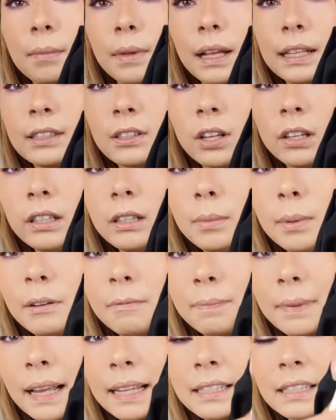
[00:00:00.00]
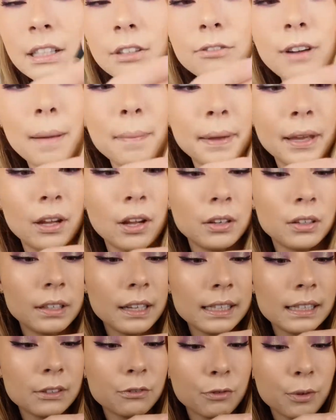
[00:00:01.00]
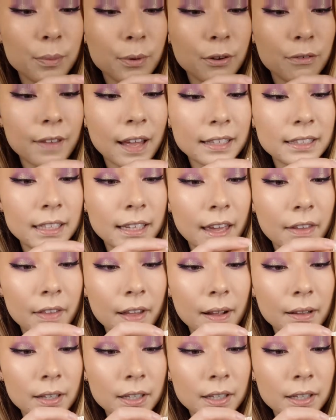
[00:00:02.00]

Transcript: It's got a little bit of plastic wrapping on. Let's remove that together